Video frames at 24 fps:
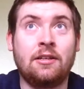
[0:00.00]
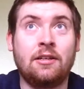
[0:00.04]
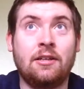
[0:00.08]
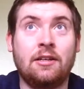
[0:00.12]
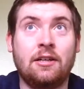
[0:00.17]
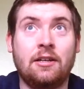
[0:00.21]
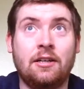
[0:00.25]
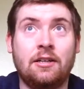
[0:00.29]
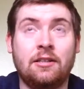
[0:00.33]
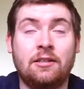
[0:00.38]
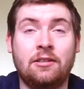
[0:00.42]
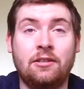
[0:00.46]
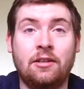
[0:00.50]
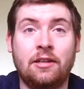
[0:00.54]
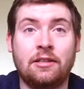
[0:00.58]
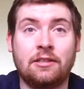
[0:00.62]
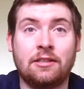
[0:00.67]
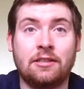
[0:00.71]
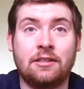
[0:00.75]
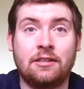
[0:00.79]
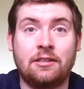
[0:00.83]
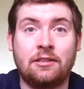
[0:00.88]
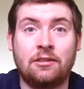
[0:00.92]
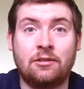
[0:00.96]
Uh,
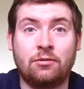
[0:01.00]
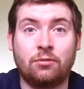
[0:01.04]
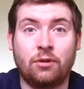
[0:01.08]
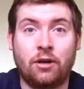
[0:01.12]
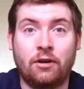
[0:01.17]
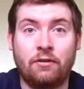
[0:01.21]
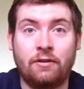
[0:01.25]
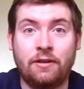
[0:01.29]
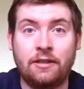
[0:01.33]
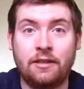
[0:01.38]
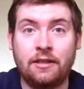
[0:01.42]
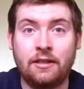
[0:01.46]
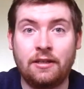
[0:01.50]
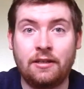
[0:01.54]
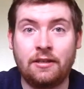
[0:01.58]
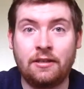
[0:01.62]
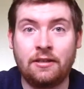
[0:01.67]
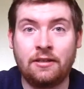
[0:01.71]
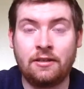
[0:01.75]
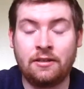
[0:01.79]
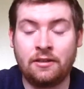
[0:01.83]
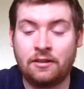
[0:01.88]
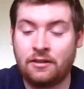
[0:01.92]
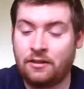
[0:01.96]
2012, I think.
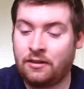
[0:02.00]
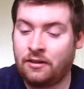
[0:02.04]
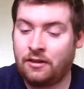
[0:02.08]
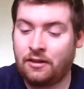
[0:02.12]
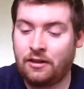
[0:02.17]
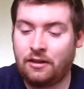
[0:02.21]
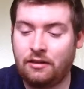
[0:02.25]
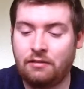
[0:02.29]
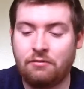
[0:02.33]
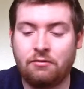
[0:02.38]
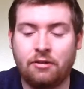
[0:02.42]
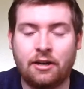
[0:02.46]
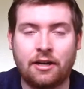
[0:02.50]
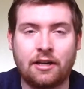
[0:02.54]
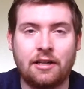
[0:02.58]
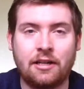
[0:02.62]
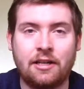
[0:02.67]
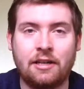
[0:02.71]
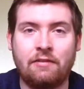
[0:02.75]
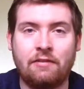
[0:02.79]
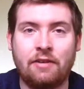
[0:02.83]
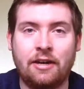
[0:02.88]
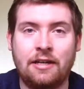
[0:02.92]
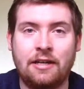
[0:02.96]
Rock didn't
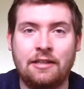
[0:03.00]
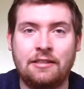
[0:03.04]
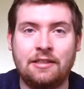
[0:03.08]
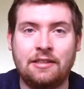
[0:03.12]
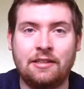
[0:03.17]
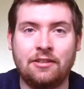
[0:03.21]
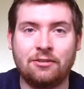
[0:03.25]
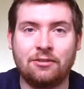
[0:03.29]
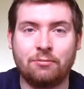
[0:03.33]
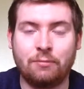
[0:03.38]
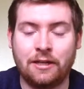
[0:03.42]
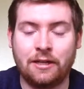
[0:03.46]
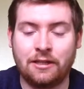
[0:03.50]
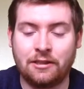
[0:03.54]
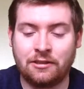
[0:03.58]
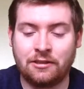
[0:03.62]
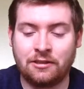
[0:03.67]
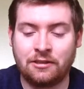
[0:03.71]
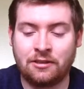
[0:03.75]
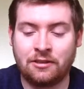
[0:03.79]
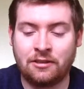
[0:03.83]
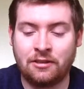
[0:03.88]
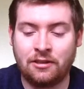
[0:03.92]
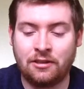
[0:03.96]
have any singles
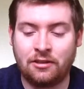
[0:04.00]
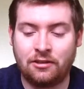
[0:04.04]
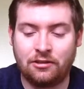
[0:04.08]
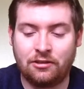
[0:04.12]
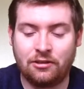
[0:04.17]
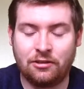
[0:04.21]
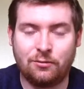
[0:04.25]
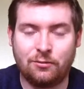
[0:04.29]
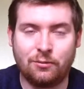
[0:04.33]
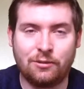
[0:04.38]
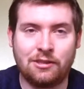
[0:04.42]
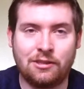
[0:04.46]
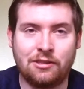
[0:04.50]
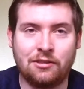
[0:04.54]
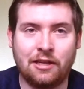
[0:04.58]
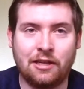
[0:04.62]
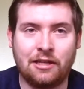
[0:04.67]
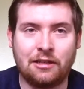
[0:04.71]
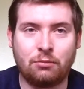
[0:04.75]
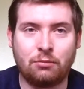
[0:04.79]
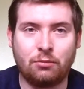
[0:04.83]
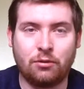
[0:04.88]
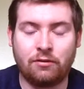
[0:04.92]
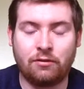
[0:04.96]
matches. So this was his
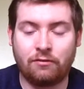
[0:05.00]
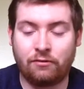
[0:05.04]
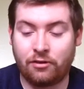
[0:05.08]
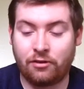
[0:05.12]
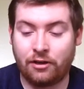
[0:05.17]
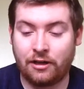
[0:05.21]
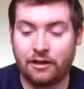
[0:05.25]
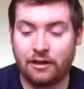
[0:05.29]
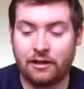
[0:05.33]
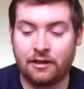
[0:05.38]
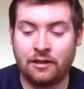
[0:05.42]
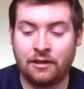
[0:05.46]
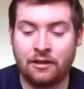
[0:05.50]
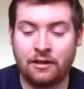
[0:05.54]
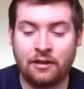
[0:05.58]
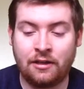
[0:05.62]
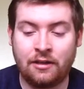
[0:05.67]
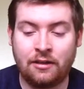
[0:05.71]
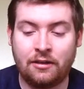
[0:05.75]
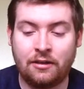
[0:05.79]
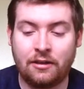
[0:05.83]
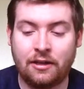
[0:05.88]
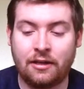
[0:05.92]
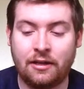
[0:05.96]
last one for like
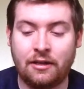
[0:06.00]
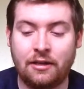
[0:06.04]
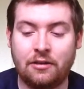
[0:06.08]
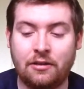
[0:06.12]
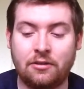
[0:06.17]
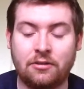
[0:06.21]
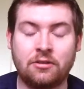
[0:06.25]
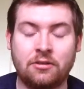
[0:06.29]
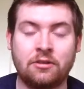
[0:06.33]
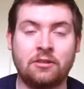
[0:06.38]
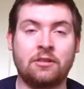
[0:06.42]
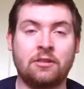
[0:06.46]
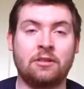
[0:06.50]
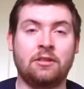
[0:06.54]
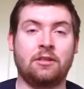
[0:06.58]
nine years.